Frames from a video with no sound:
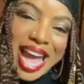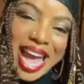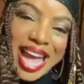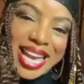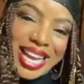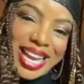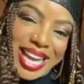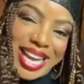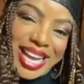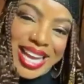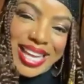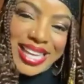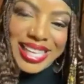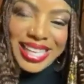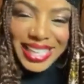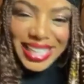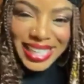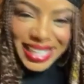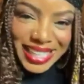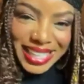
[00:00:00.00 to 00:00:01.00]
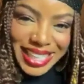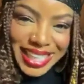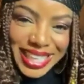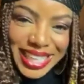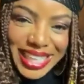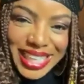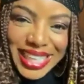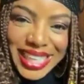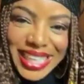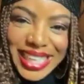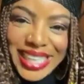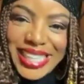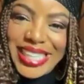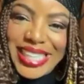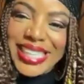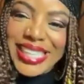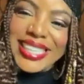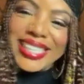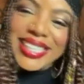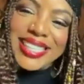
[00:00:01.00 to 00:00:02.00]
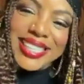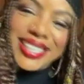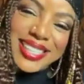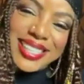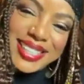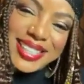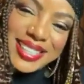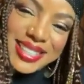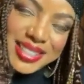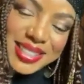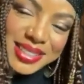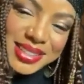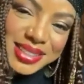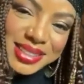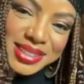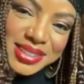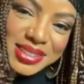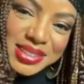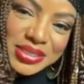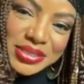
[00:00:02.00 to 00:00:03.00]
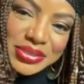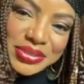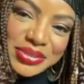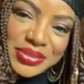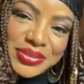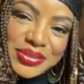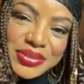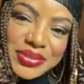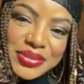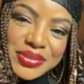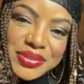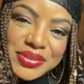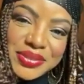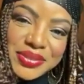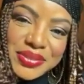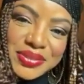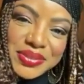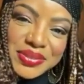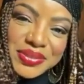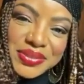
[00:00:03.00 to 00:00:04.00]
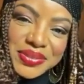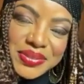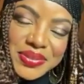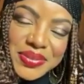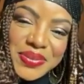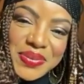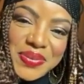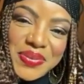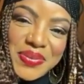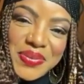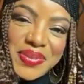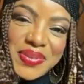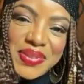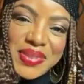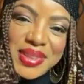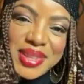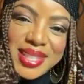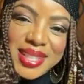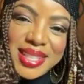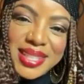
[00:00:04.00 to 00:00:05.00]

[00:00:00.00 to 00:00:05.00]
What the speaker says: (not speaking)